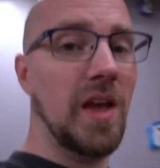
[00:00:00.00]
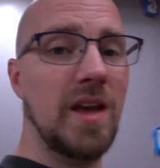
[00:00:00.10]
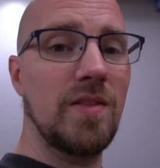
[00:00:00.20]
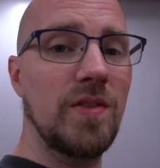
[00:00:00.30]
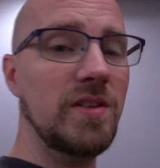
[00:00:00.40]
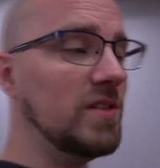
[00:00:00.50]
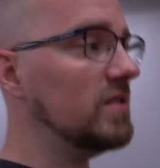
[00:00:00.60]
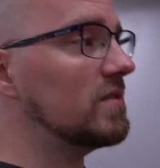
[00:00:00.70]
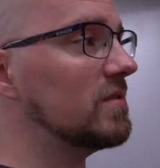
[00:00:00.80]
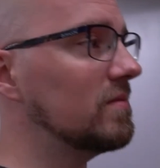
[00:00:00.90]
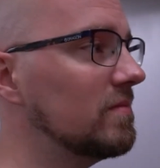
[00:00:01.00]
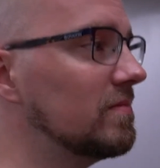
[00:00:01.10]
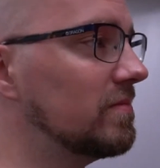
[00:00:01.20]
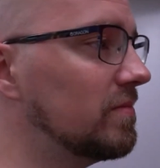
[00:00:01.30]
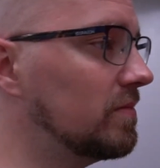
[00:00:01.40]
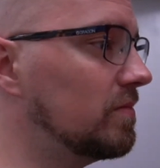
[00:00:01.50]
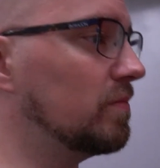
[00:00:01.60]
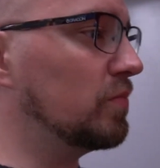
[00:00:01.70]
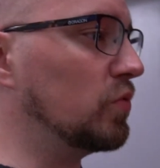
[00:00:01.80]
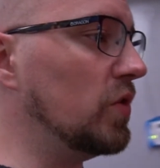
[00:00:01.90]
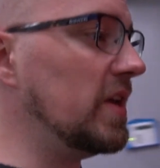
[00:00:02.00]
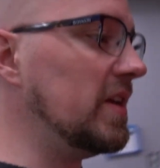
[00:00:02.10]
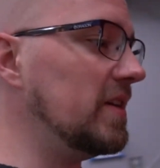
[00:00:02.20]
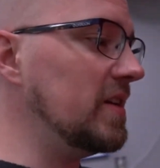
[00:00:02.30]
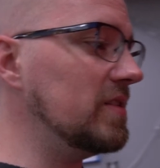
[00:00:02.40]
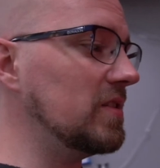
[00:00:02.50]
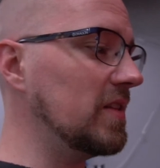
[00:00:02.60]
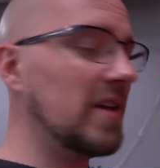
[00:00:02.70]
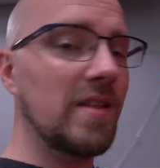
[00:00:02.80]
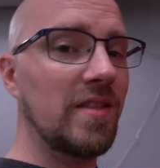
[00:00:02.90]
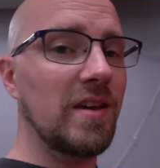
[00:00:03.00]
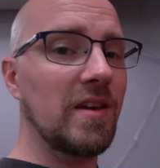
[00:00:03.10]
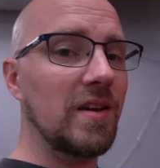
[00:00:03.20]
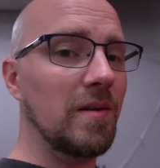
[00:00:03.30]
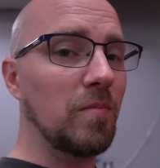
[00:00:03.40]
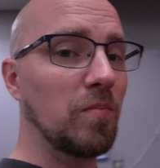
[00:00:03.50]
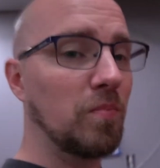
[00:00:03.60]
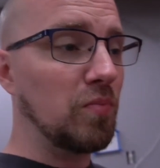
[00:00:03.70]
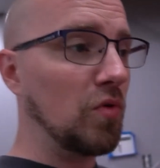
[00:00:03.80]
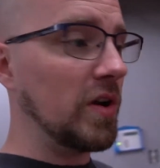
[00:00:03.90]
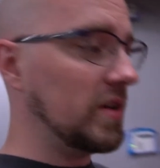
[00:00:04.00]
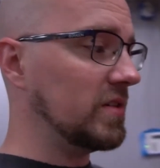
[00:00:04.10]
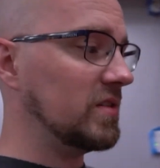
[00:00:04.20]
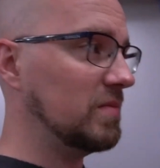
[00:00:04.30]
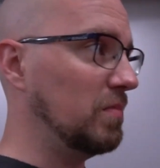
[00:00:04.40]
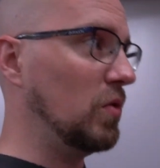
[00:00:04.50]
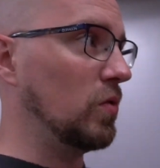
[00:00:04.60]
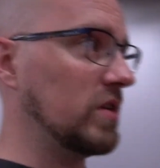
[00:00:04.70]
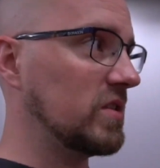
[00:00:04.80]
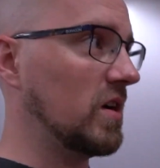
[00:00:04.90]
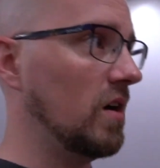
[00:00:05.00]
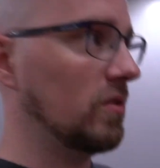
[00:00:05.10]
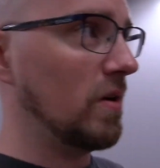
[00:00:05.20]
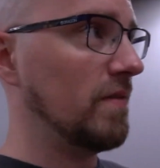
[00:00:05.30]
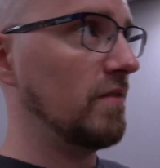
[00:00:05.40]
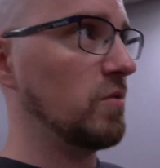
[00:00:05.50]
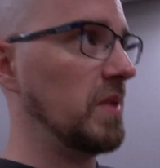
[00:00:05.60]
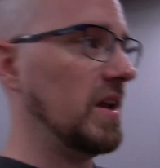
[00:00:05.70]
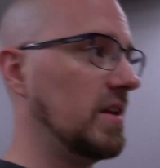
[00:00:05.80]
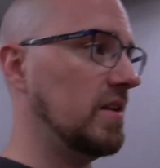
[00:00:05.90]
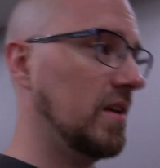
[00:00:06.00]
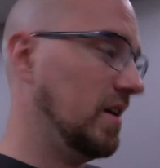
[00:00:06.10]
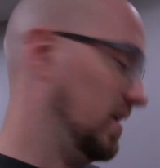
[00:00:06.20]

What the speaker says: And this is pretty easily the brightest, boldest color I've ever painted.